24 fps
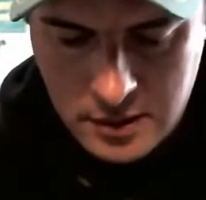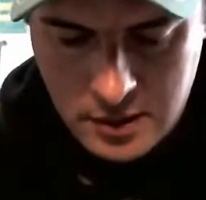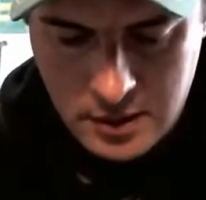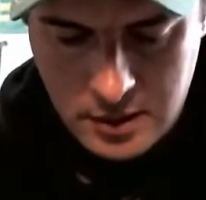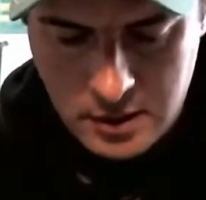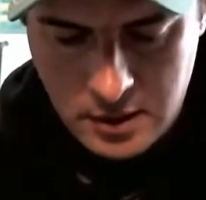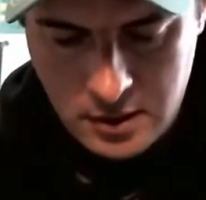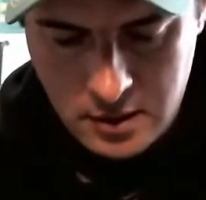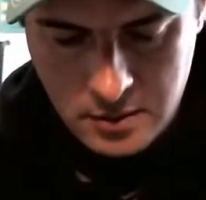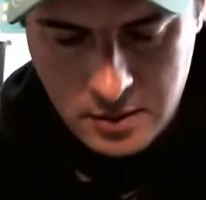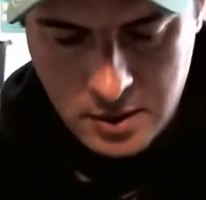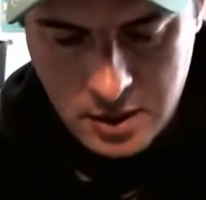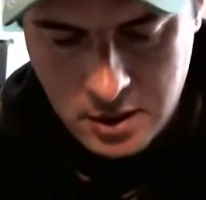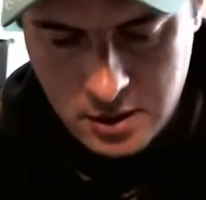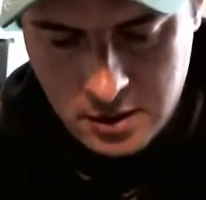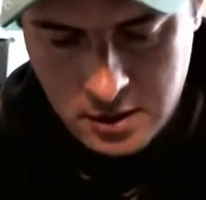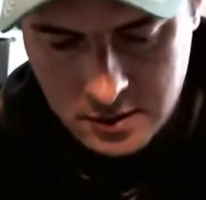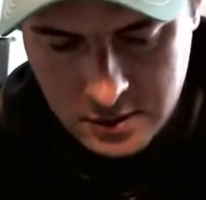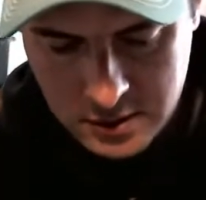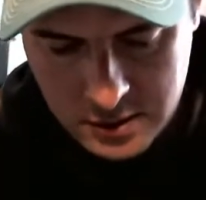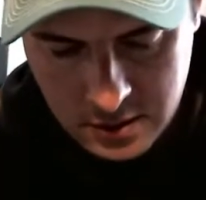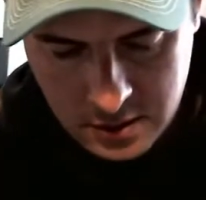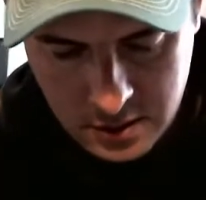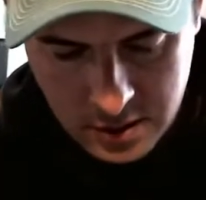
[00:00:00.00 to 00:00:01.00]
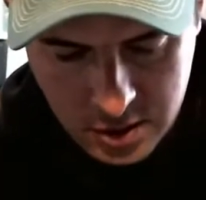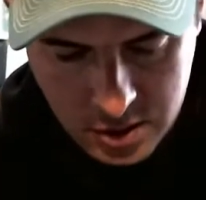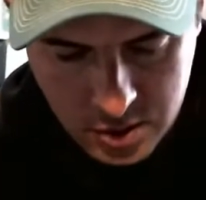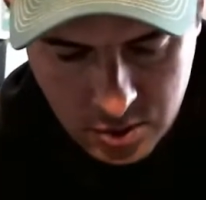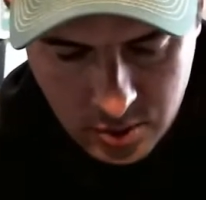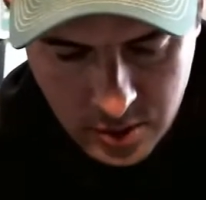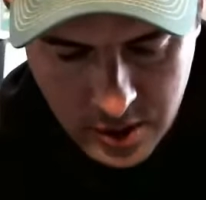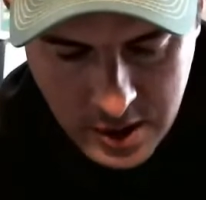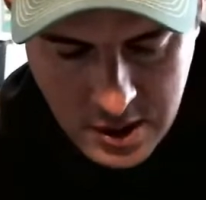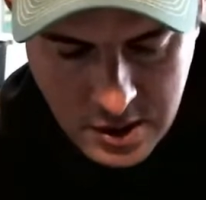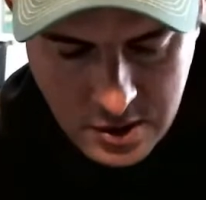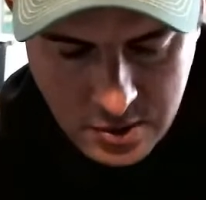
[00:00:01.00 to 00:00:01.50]
And here we go. So the
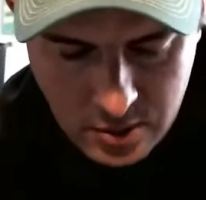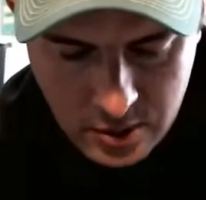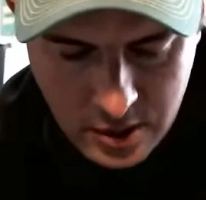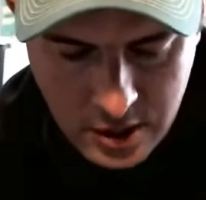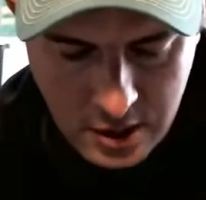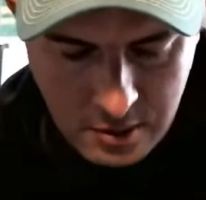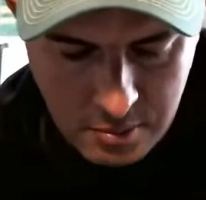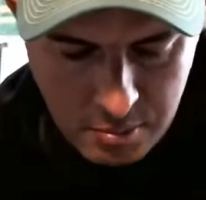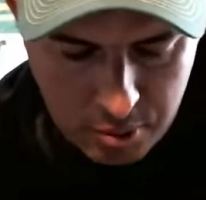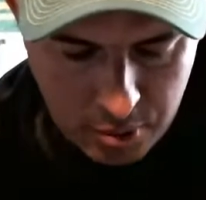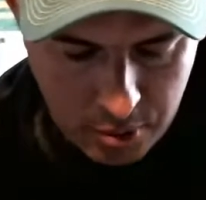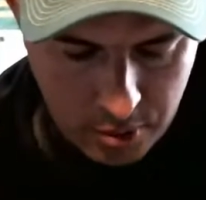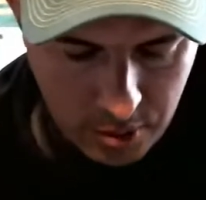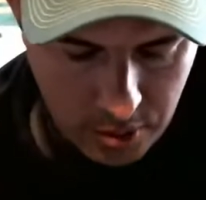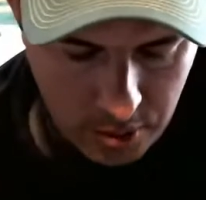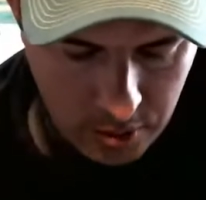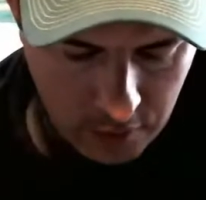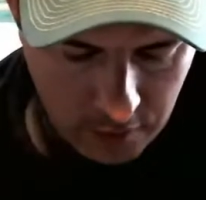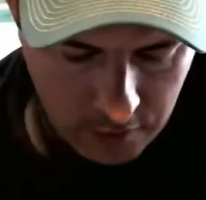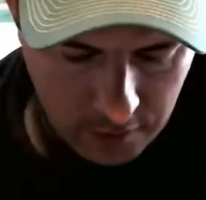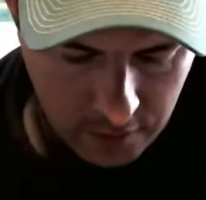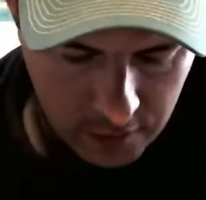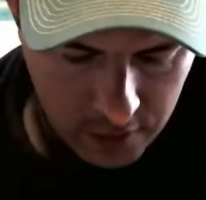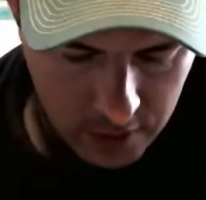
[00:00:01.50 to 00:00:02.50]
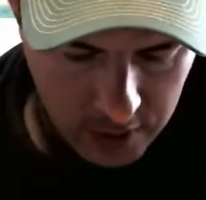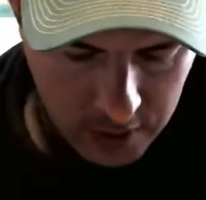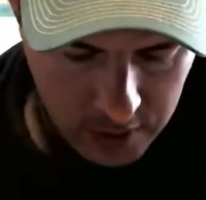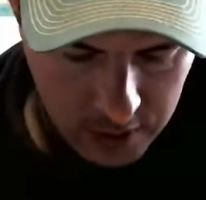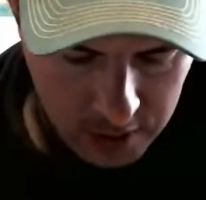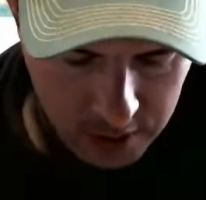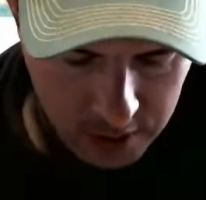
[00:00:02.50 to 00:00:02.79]
2020 proof.